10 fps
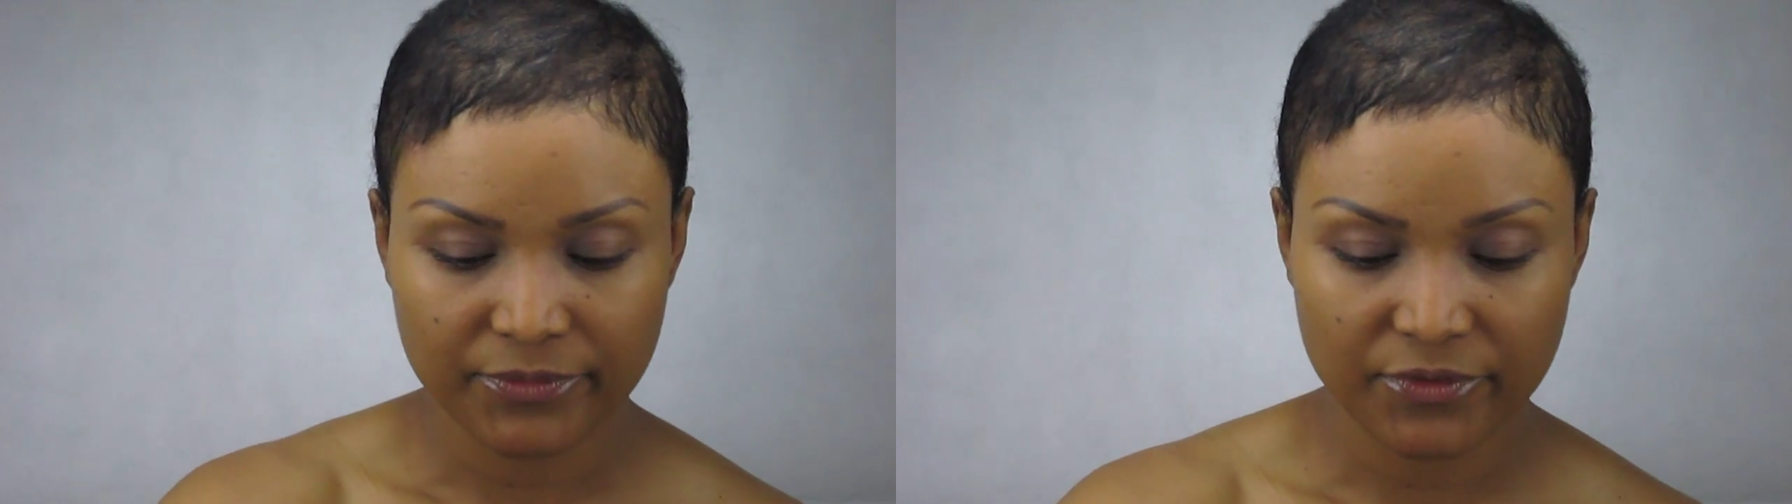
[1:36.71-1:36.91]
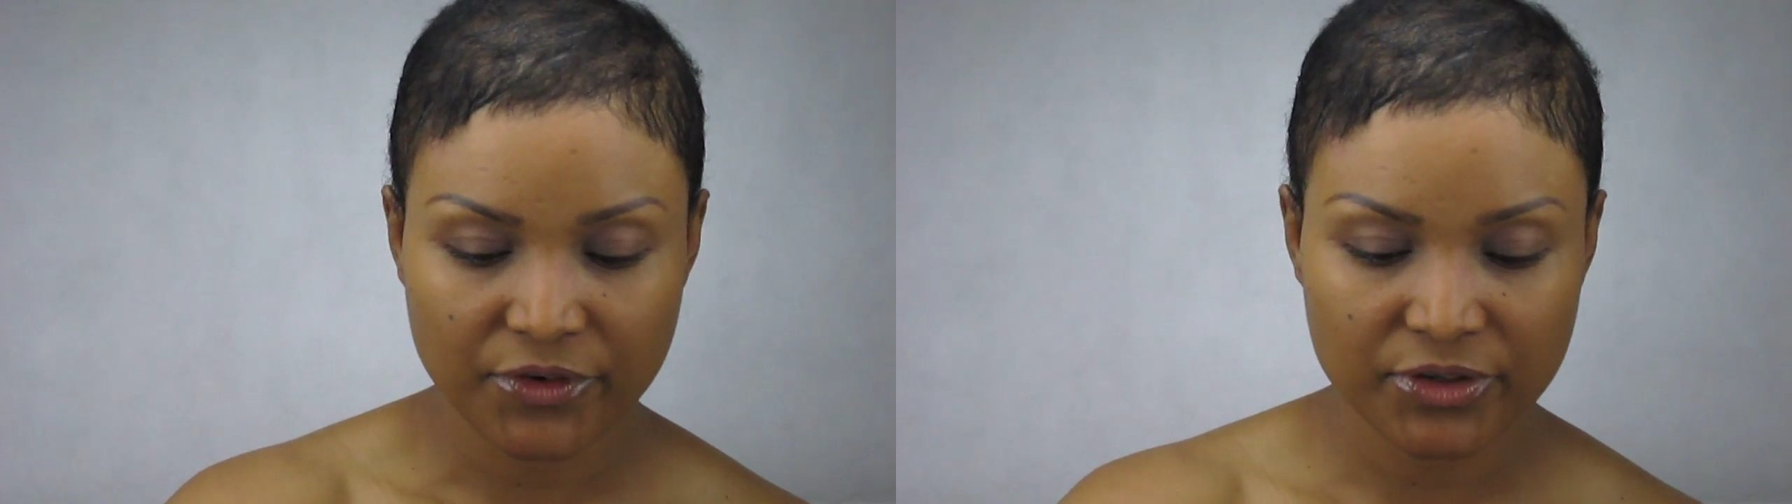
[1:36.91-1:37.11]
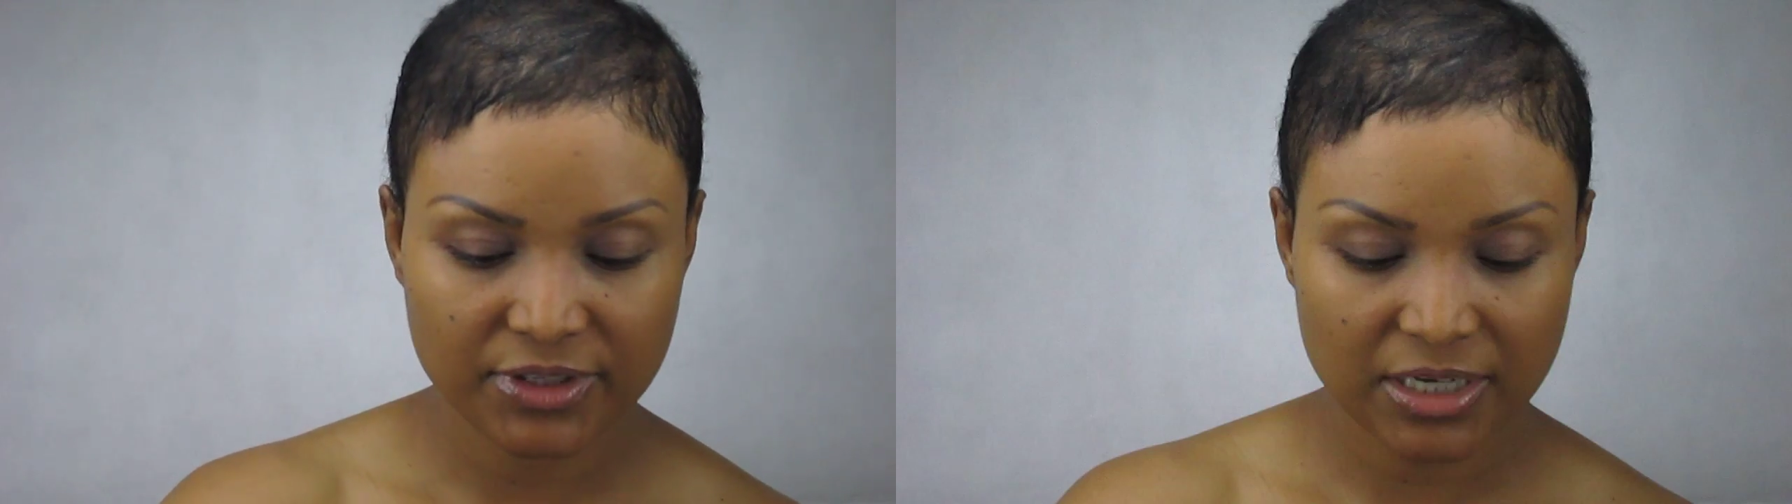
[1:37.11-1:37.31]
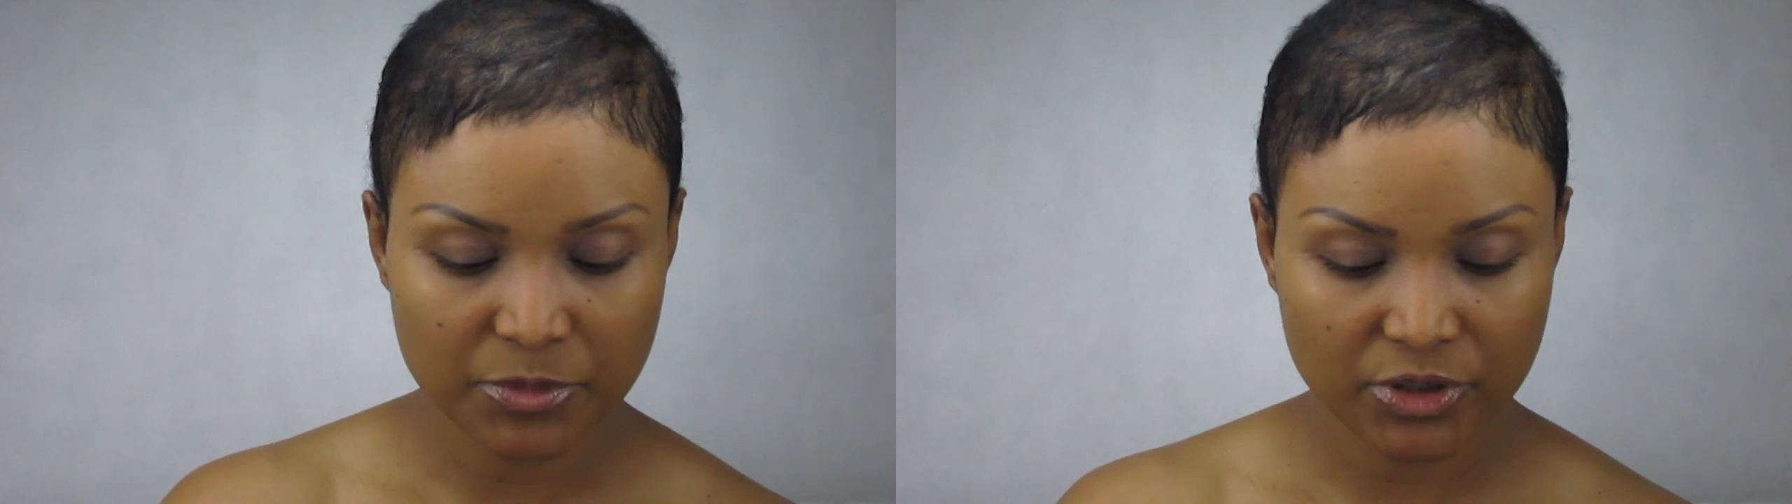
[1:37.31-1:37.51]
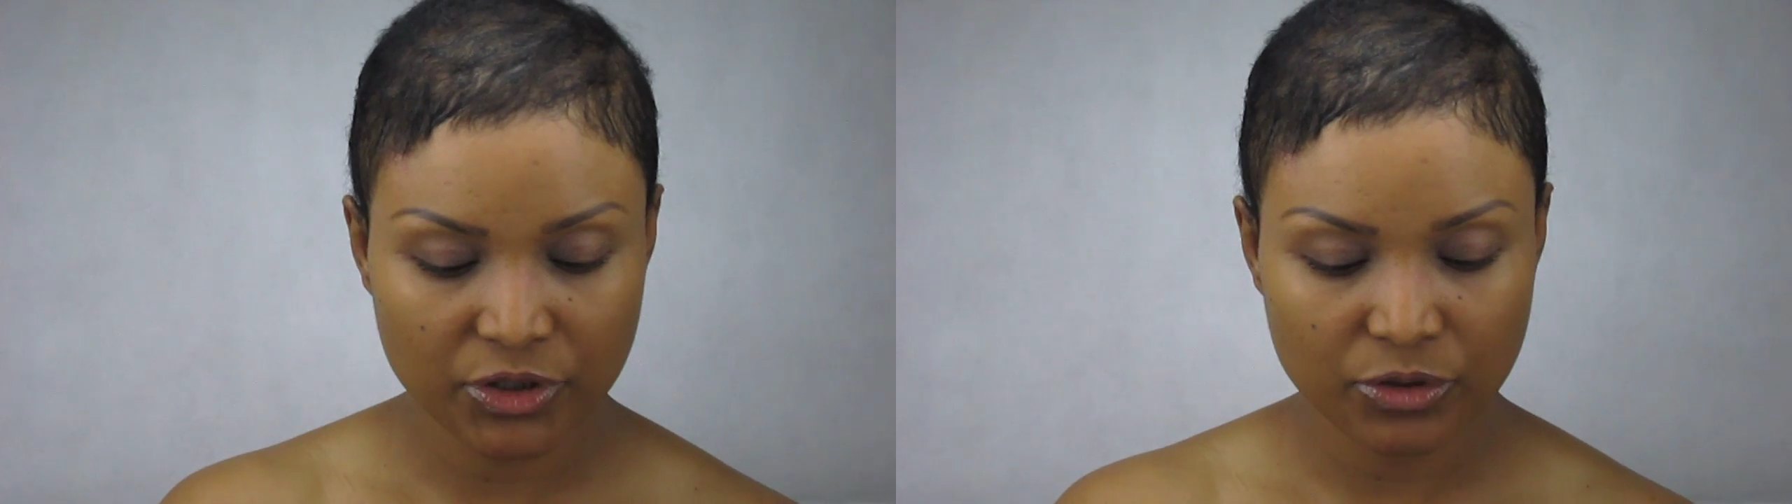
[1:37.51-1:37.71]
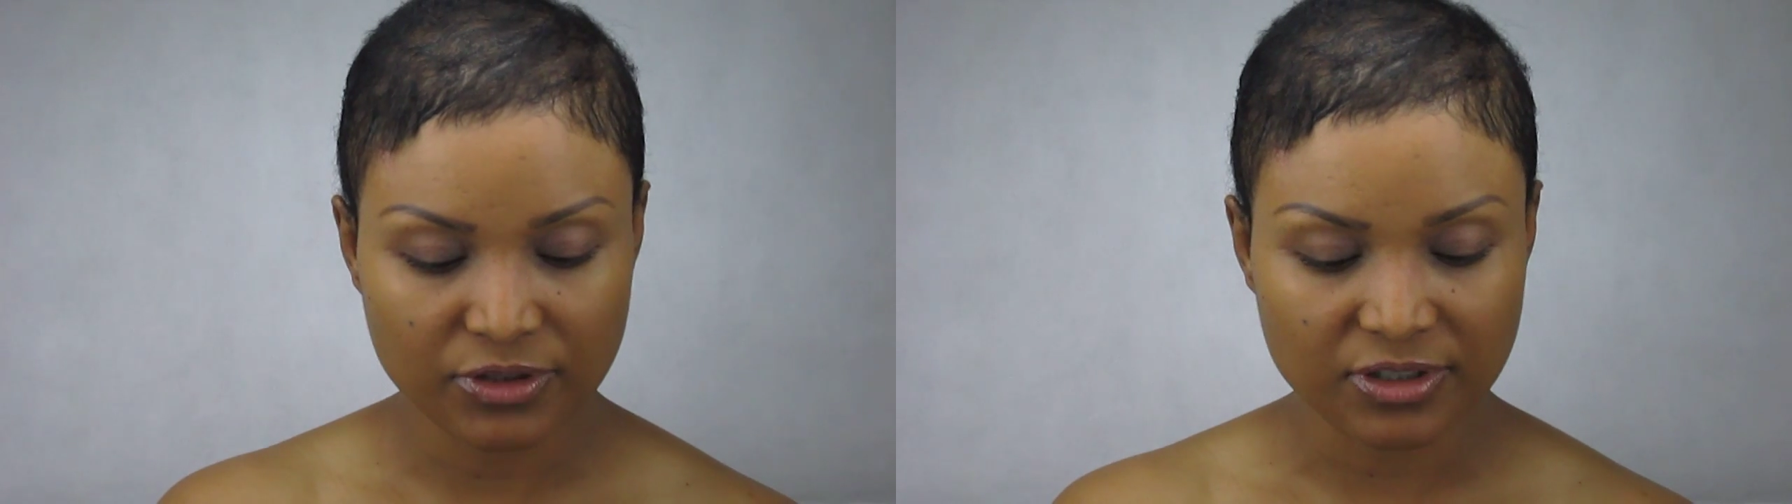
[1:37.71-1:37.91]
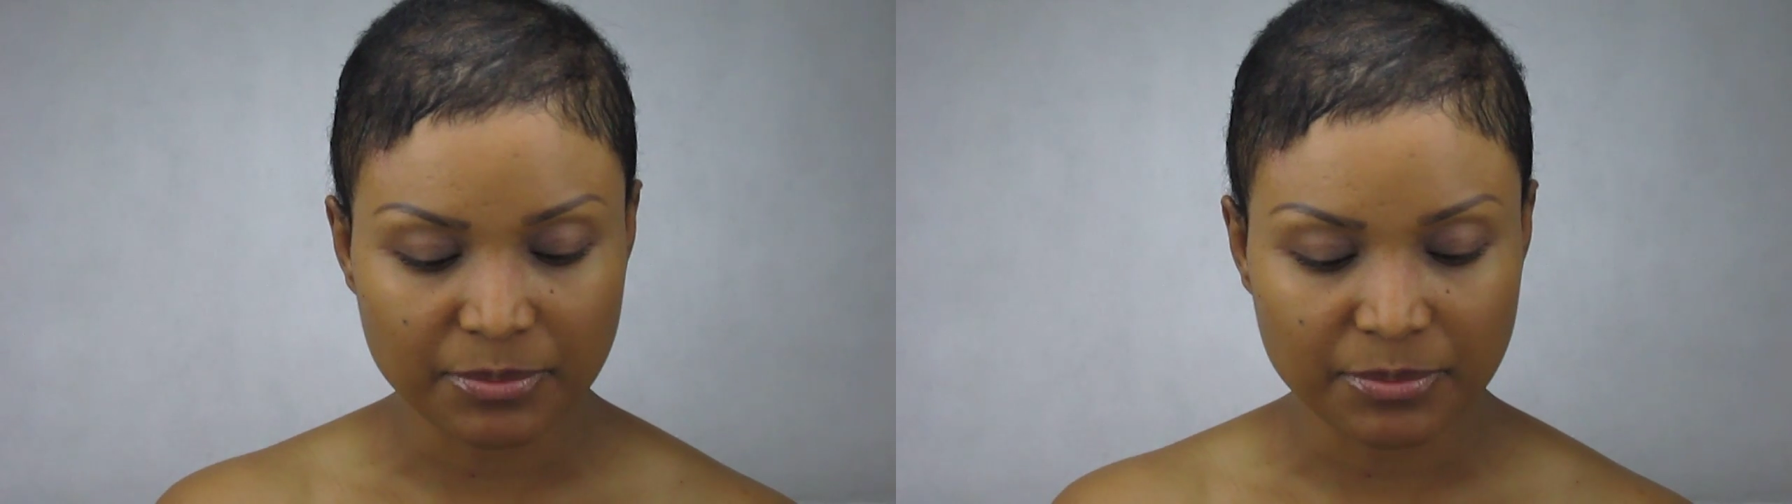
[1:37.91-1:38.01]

First thing I'm going to use is the